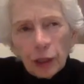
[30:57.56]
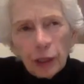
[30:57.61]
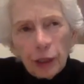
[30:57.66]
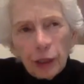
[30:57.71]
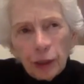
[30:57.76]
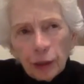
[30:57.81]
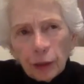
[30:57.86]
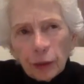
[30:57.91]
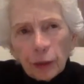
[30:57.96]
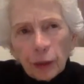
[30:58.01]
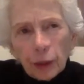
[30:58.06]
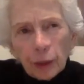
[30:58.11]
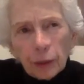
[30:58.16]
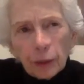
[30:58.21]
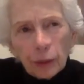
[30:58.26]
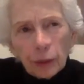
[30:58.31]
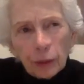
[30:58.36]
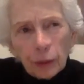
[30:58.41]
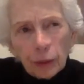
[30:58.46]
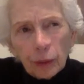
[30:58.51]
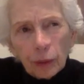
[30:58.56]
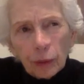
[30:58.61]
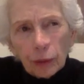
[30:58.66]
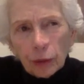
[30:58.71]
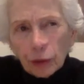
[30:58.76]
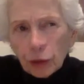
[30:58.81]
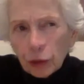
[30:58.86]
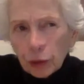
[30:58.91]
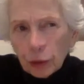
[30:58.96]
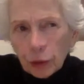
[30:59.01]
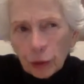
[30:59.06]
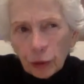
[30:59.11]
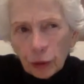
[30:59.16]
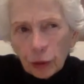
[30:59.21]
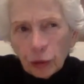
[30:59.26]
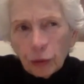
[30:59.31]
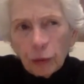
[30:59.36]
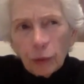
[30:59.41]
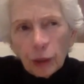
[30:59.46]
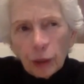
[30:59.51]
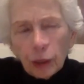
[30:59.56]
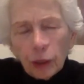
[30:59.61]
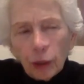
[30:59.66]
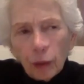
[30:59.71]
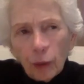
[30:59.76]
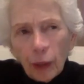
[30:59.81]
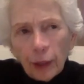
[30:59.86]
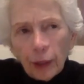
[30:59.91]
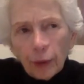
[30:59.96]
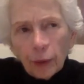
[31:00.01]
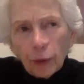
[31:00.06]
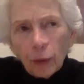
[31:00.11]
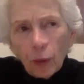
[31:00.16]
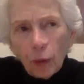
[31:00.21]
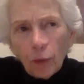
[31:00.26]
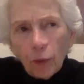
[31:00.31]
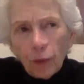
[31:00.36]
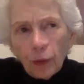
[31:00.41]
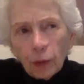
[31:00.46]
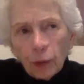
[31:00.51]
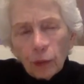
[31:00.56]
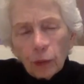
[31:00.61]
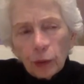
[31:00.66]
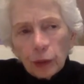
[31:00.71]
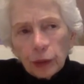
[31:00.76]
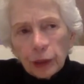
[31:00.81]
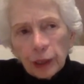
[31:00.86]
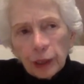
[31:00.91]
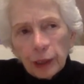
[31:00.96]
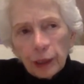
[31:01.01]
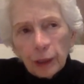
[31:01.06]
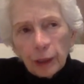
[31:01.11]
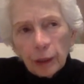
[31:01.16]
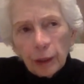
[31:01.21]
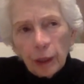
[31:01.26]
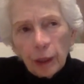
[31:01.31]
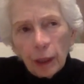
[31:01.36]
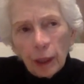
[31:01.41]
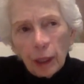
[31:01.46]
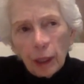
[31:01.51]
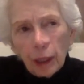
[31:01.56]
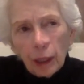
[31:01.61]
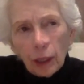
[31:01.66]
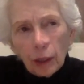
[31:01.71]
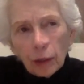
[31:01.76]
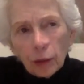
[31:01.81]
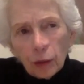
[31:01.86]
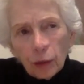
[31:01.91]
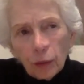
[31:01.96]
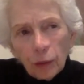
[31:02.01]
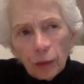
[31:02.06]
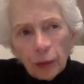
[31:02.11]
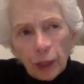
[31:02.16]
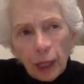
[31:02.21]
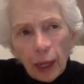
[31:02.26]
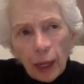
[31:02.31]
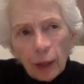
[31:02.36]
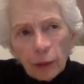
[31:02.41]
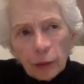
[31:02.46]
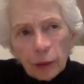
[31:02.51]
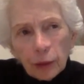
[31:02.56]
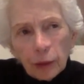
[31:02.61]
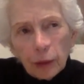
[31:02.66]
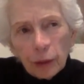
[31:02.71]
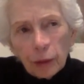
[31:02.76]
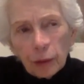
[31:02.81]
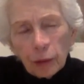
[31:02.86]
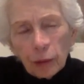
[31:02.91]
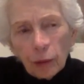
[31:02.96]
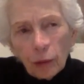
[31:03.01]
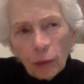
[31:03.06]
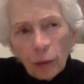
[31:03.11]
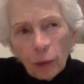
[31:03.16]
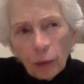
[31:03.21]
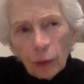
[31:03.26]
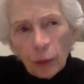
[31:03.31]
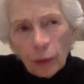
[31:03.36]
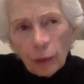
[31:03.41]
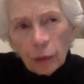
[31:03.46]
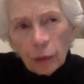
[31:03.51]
a year or two ago. I don't know if it was in 2000 or it